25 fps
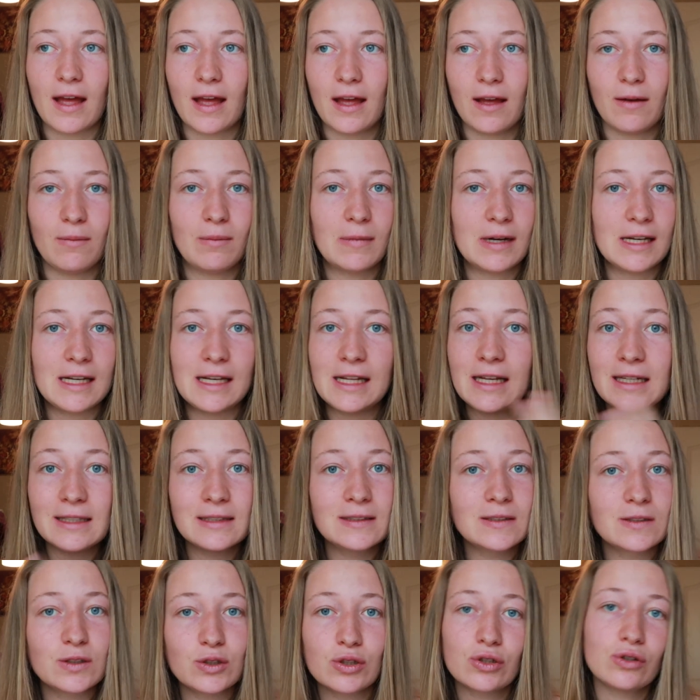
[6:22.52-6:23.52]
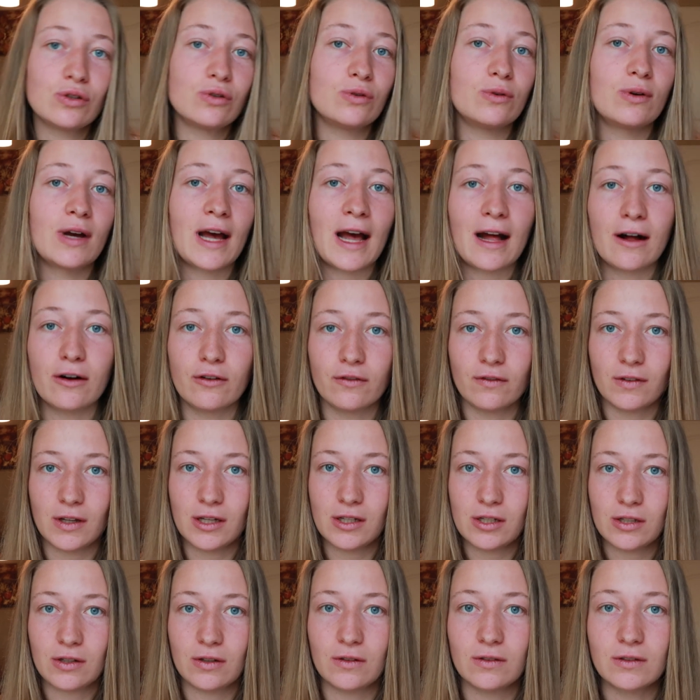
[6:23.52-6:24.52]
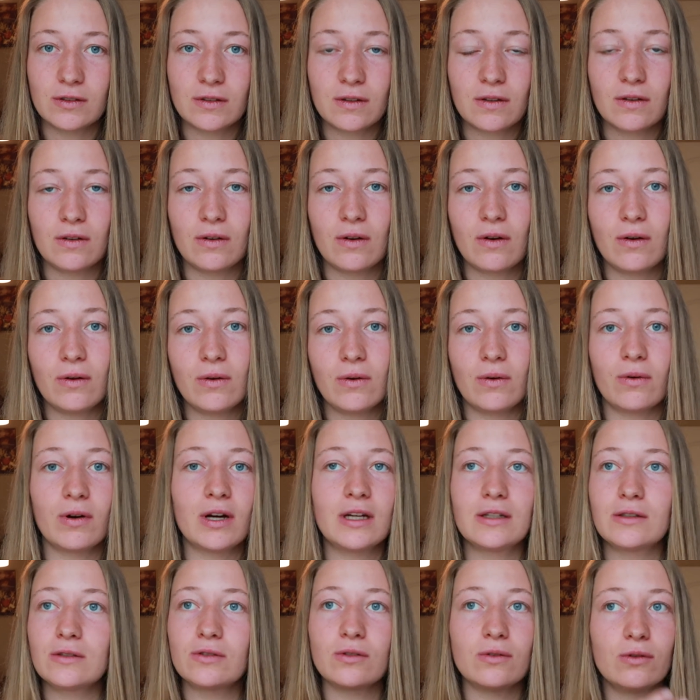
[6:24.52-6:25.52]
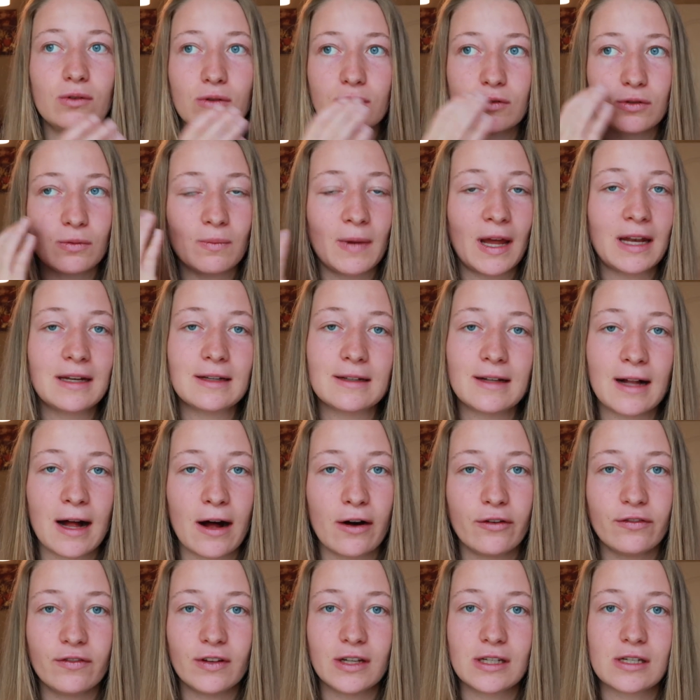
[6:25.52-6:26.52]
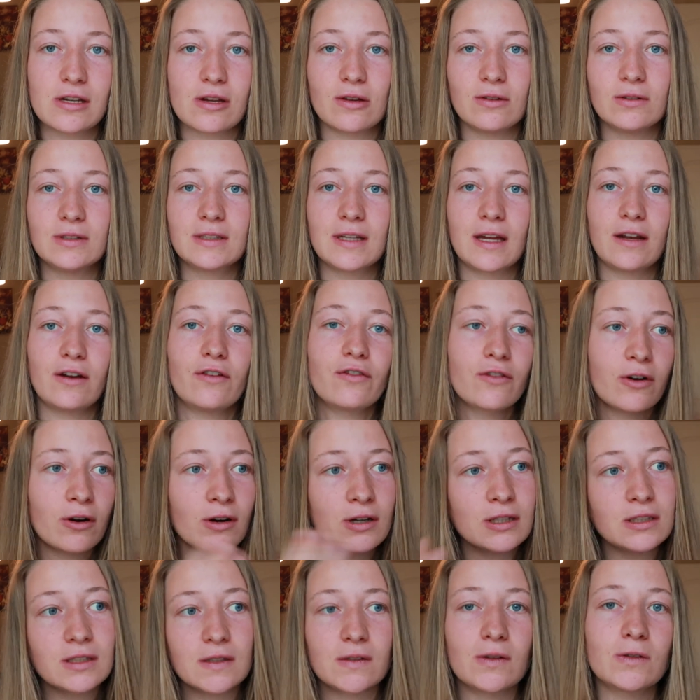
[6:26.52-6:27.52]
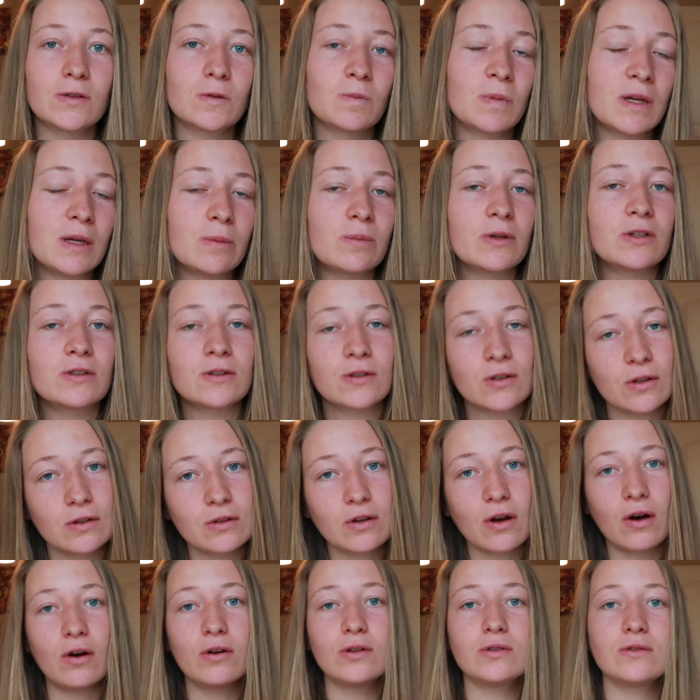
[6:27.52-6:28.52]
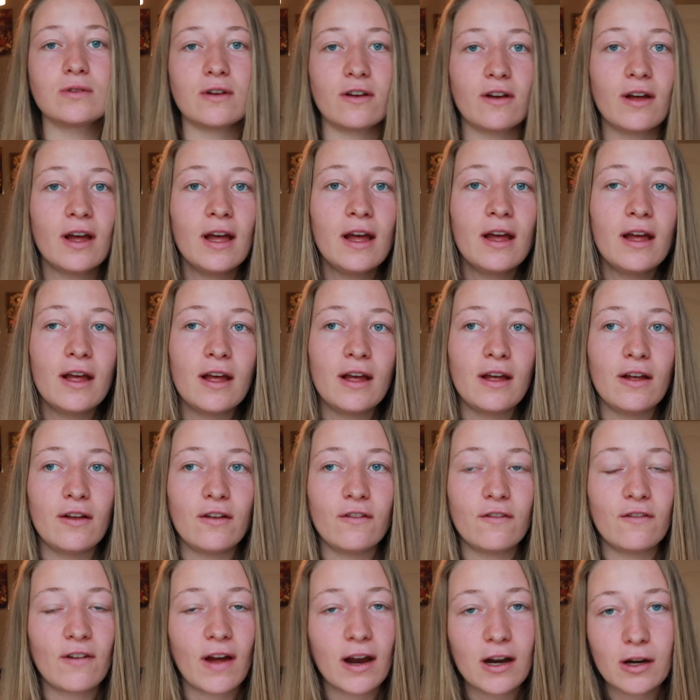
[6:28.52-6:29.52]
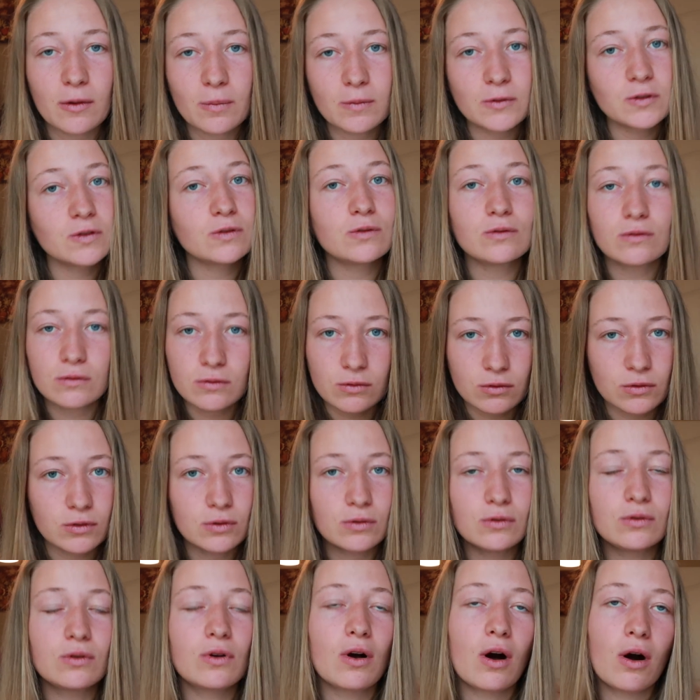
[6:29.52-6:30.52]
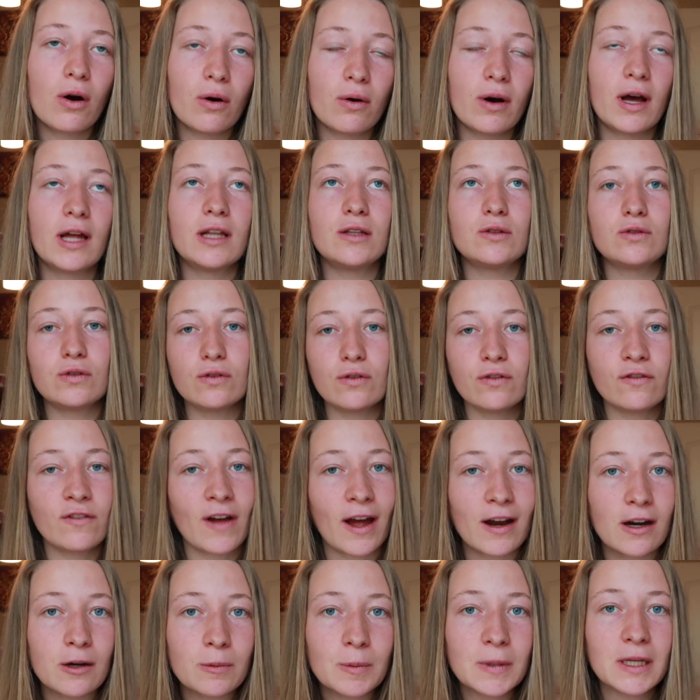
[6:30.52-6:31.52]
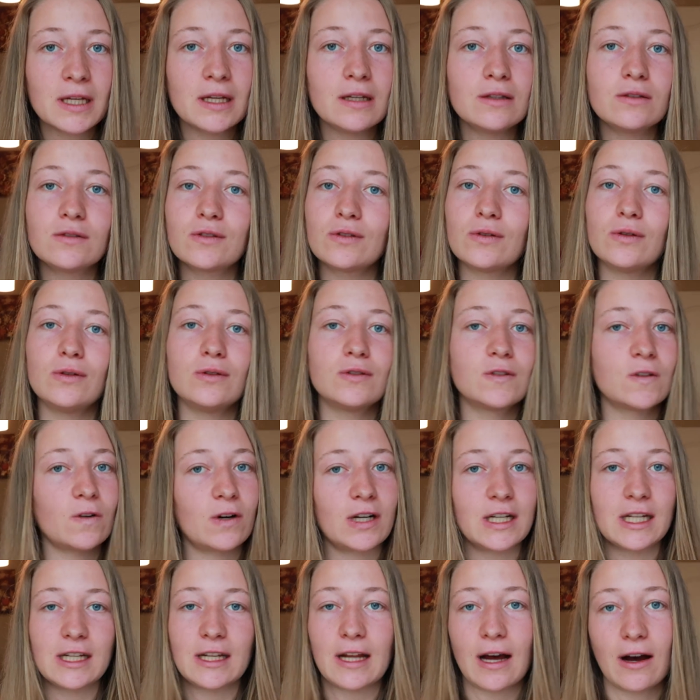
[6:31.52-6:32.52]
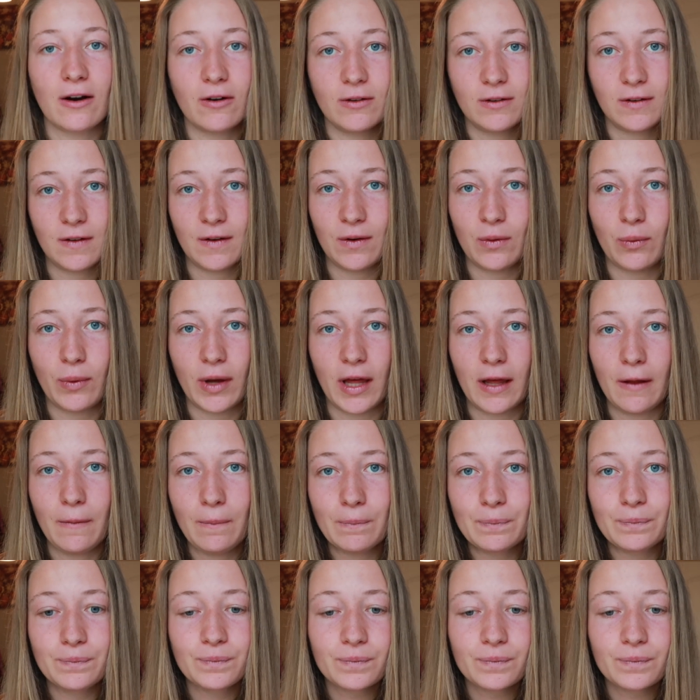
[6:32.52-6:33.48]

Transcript: um, leads to health issues, you know, or to, to mental health issues. And of course, those people should go to therapy, to go and do therapy to sort it out in a way.